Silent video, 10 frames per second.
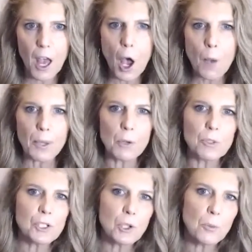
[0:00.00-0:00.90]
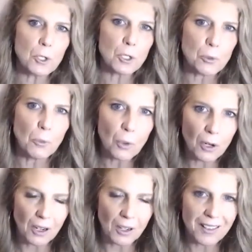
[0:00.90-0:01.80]
but it was so much
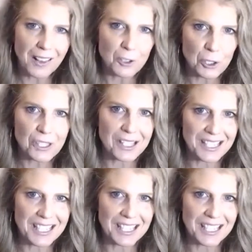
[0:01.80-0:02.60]
more than just the teeth,